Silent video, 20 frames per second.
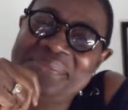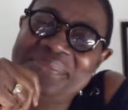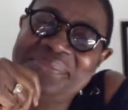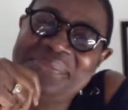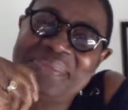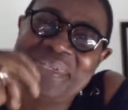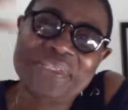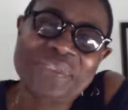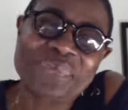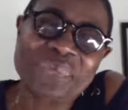
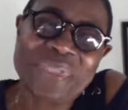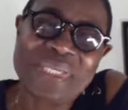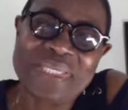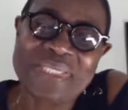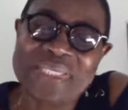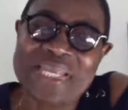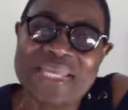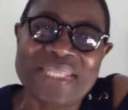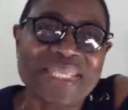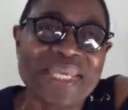They took
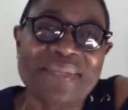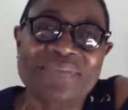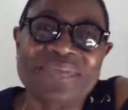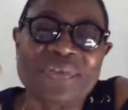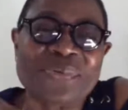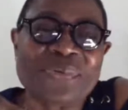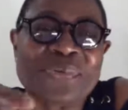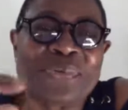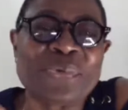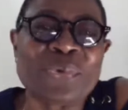it, and then they're
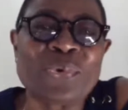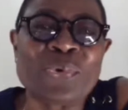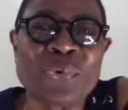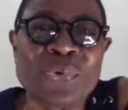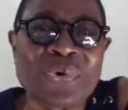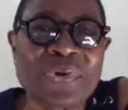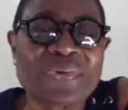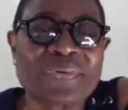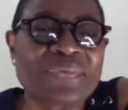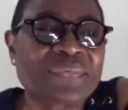going to
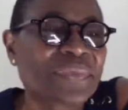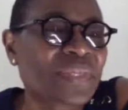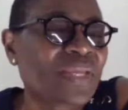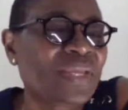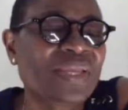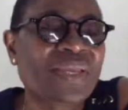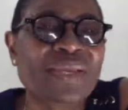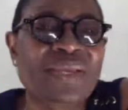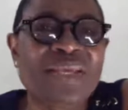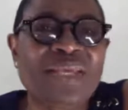look
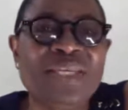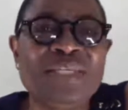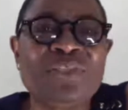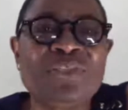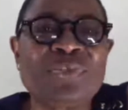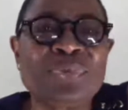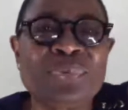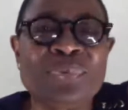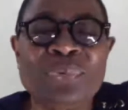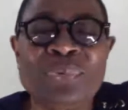
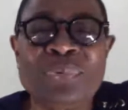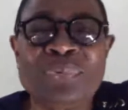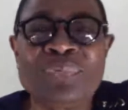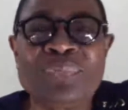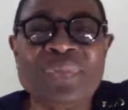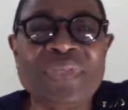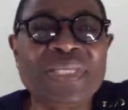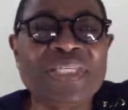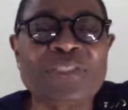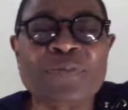into
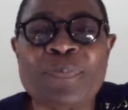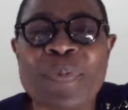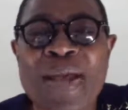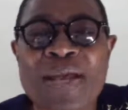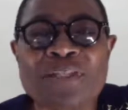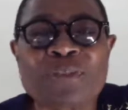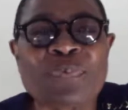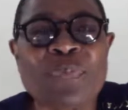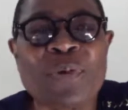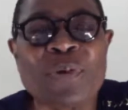his
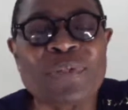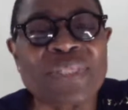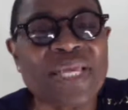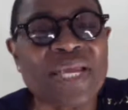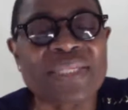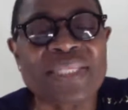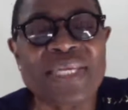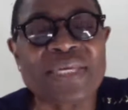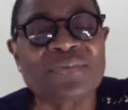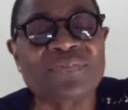passport,
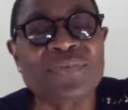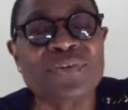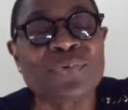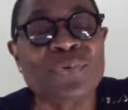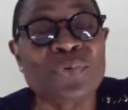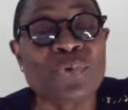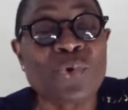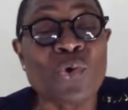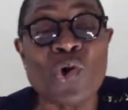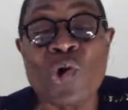and then they're going
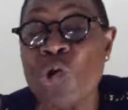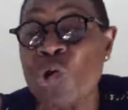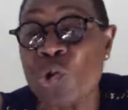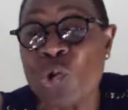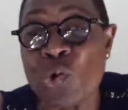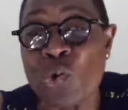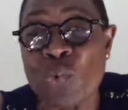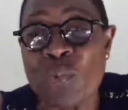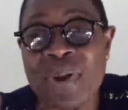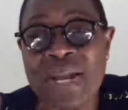to call
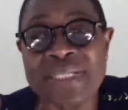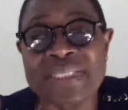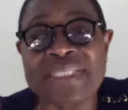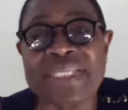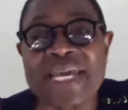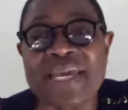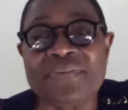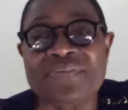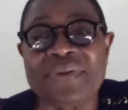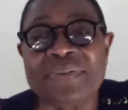home and
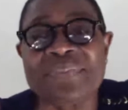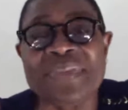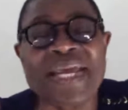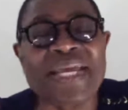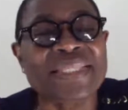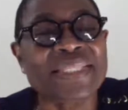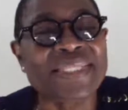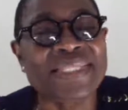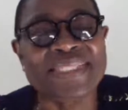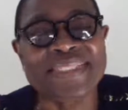tell them
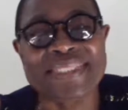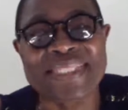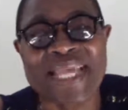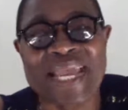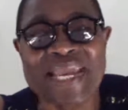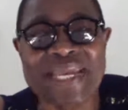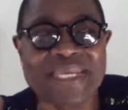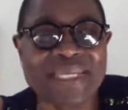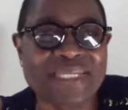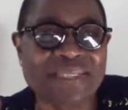that he's
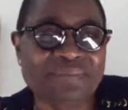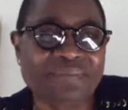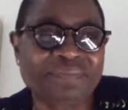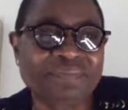dead.